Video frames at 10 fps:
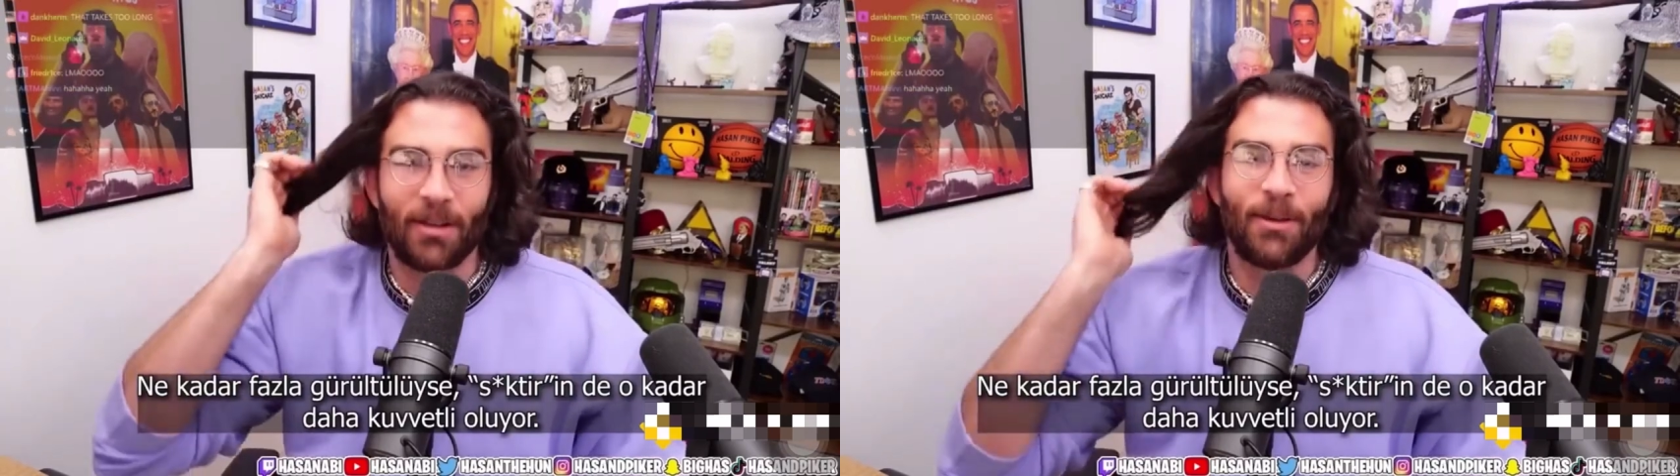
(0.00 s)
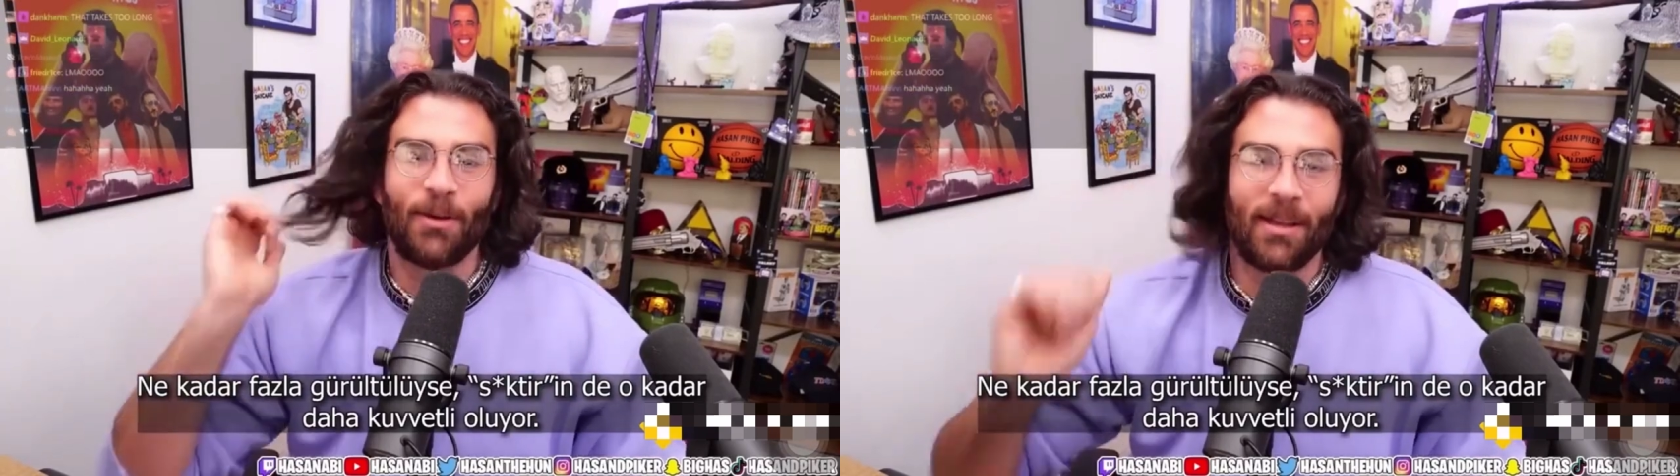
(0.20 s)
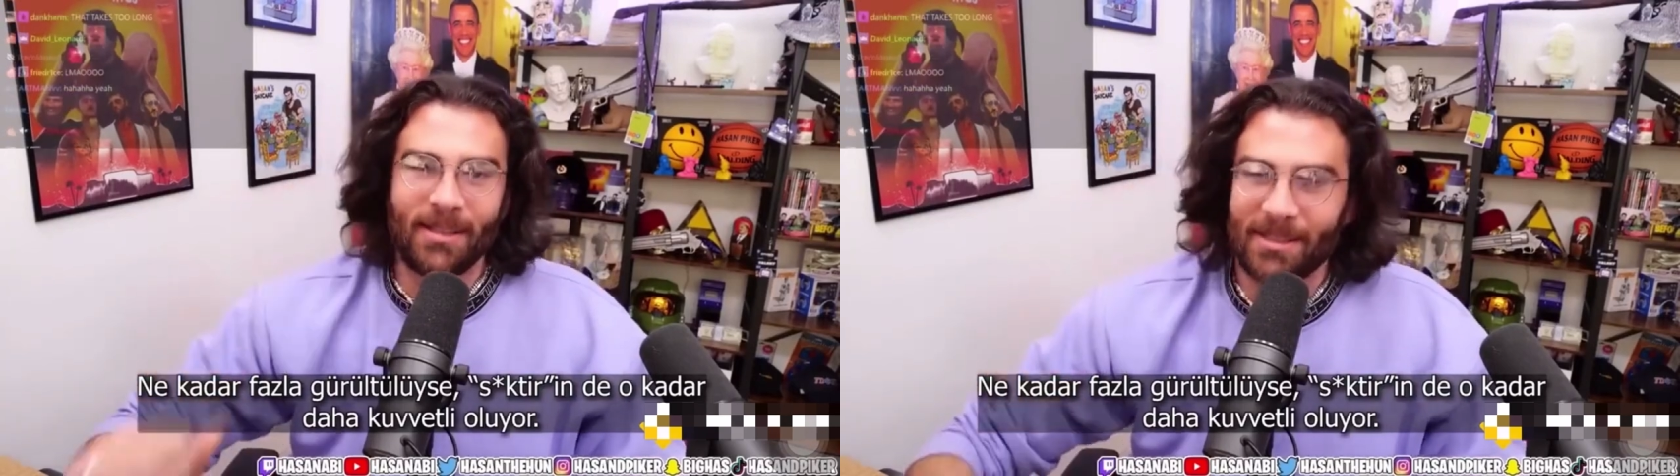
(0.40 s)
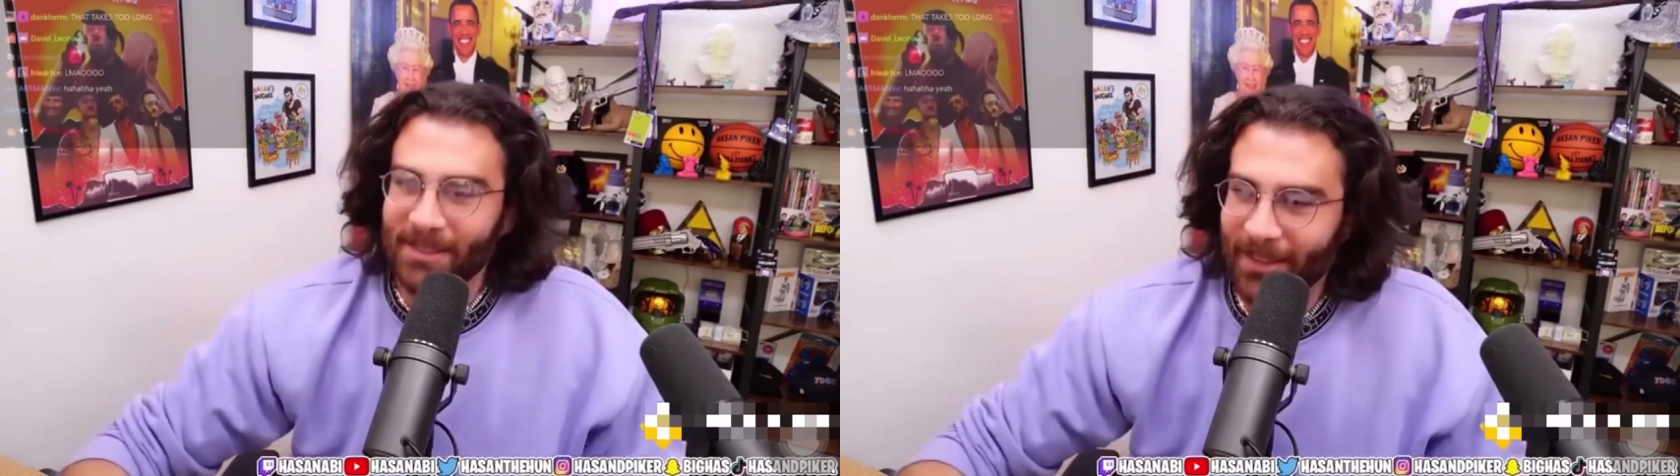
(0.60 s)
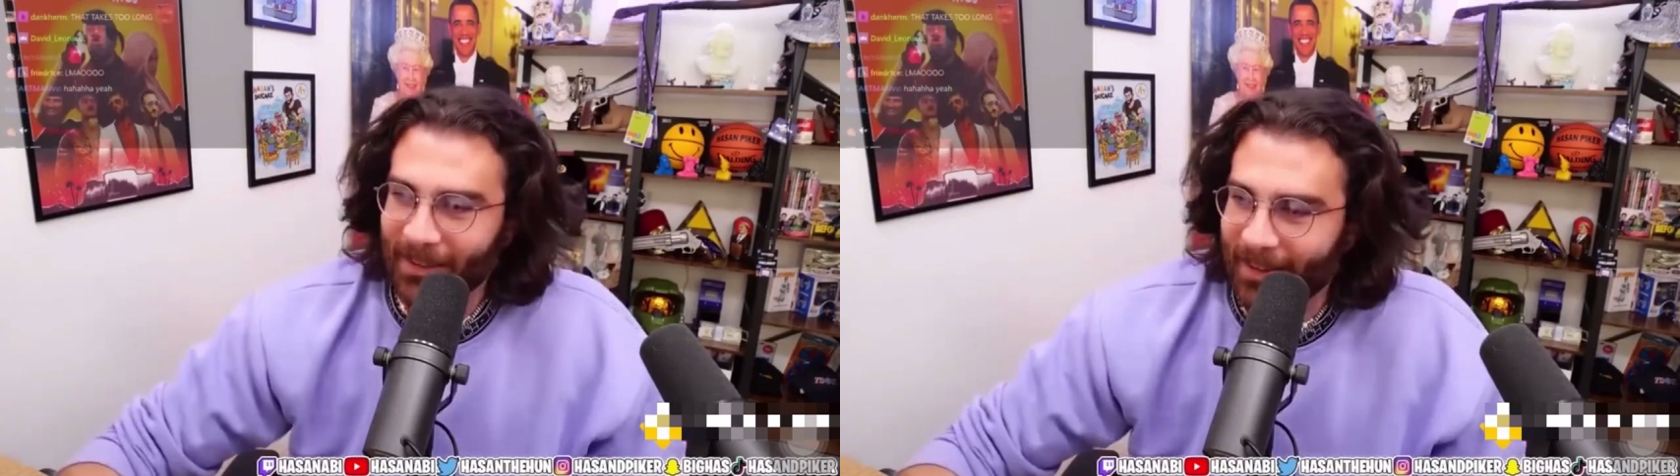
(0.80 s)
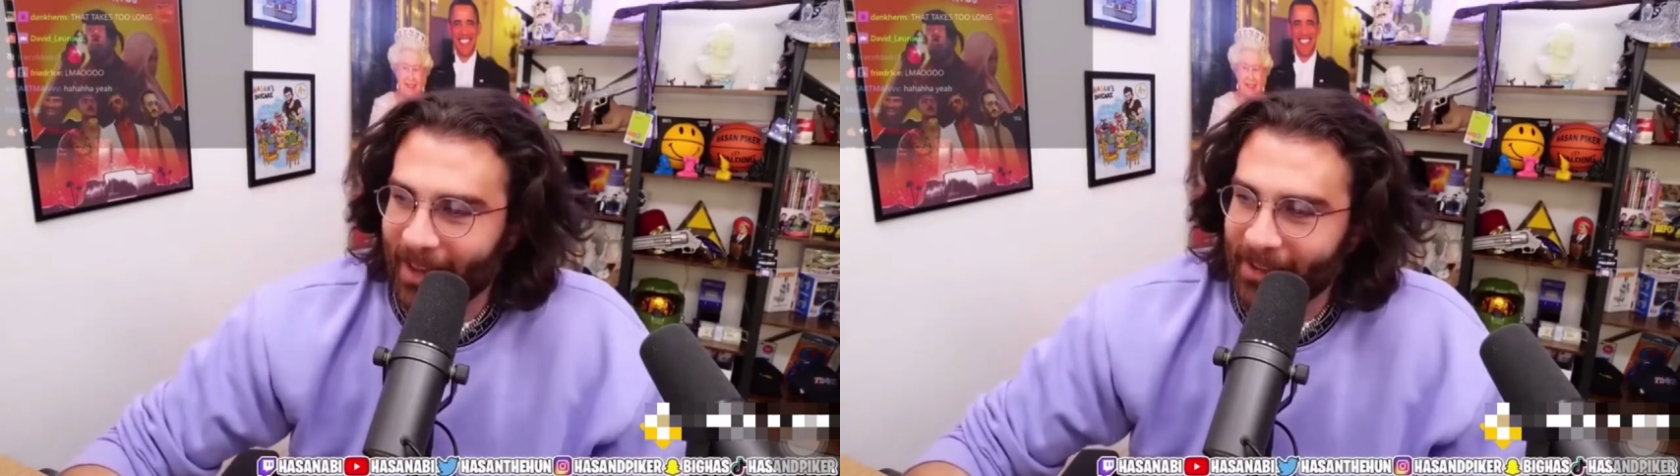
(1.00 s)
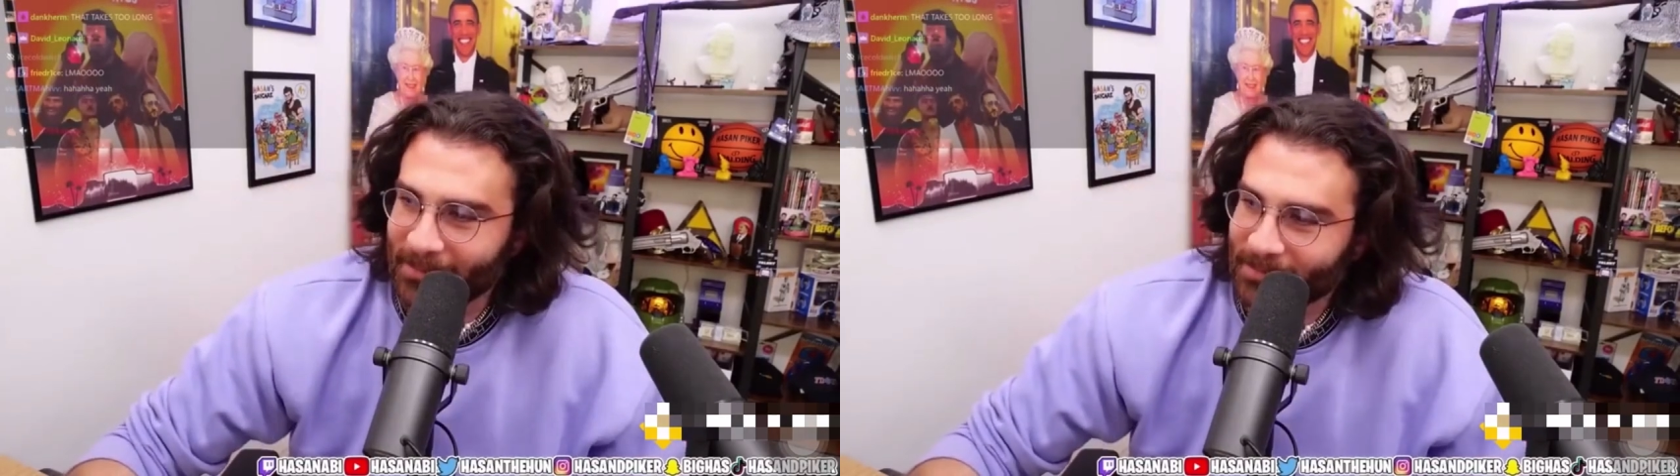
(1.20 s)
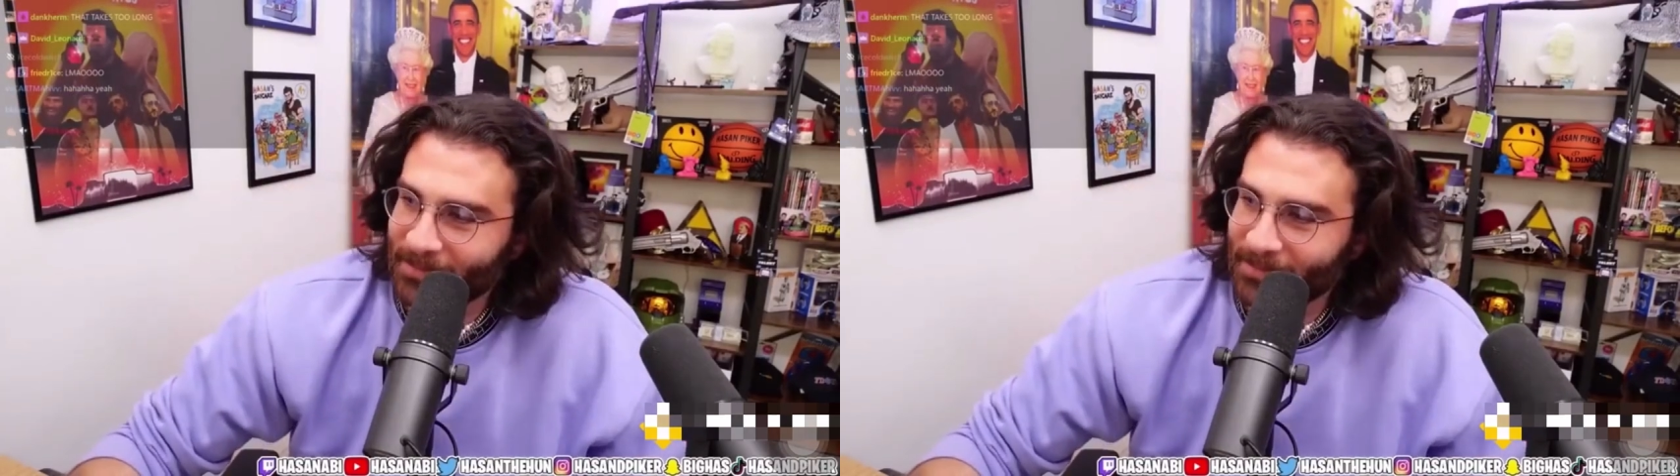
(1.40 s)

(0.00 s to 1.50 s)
you is. Okay?